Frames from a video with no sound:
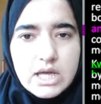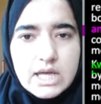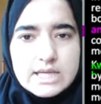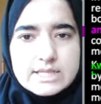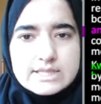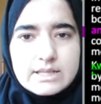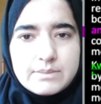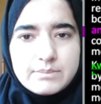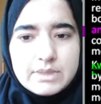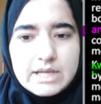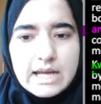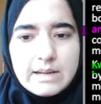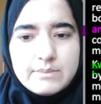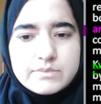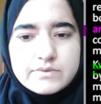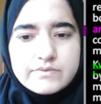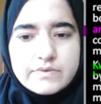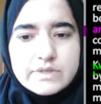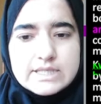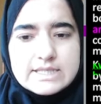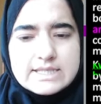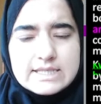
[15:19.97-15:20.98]
sometimes
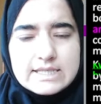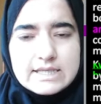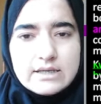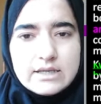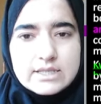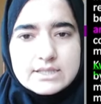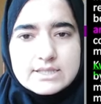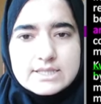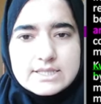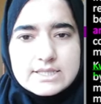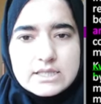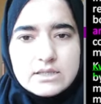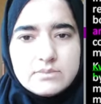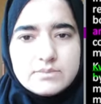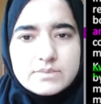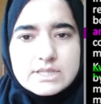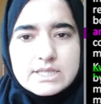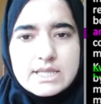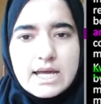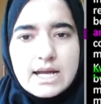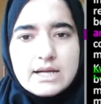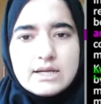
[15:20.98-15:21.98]
we see it
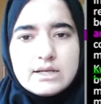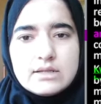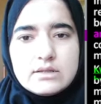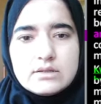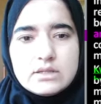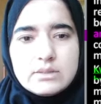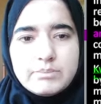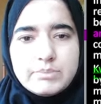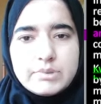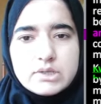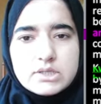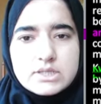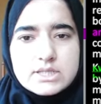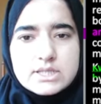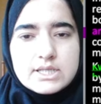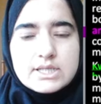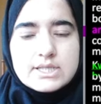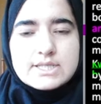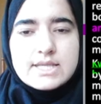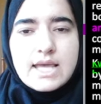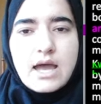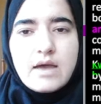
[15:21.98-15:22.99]
seems that the person
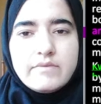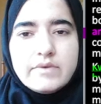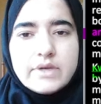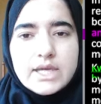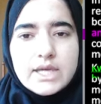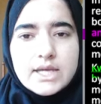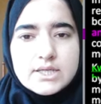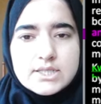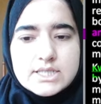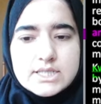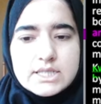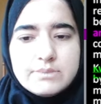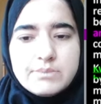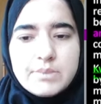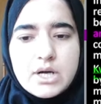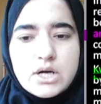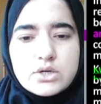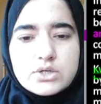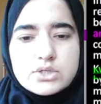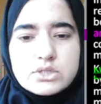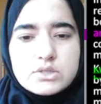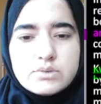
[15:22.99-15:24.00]
is having
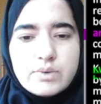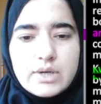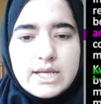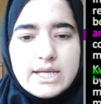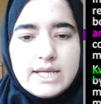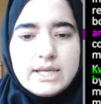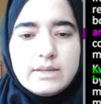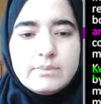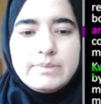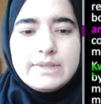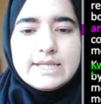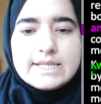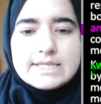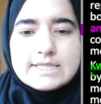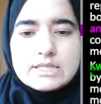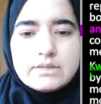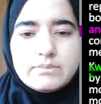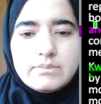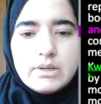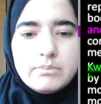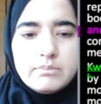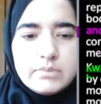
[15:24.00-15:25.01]
edema or swelling. Please
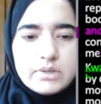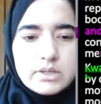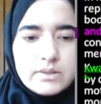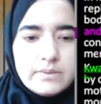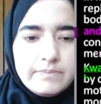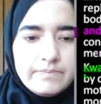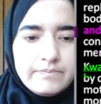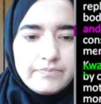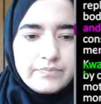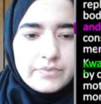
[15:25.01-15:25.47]
remember,